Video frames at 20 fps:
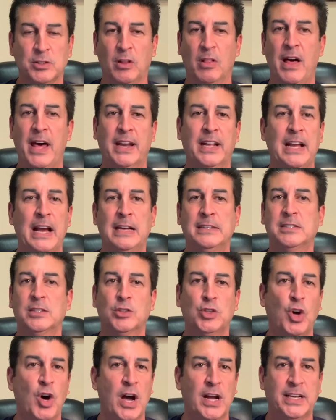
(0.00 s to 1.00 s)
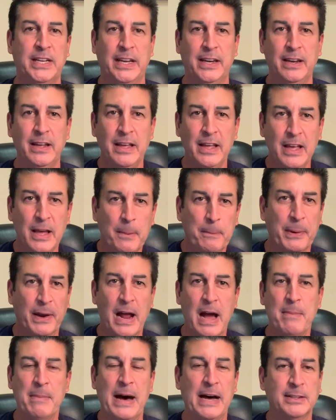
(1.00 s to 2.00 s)
A lot of guys are talking, but
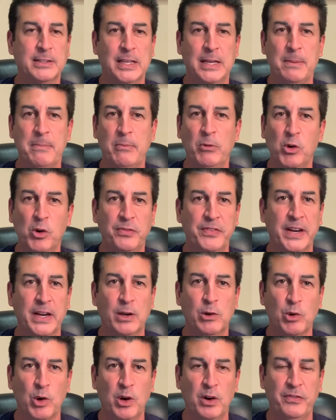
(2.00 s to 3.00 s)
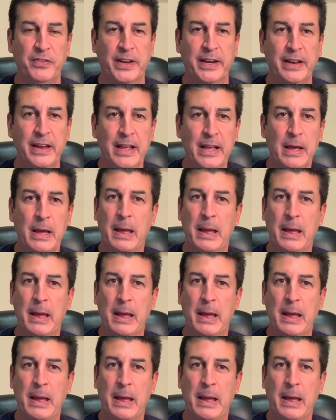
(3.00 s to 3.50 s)
I'm out there moving and grooving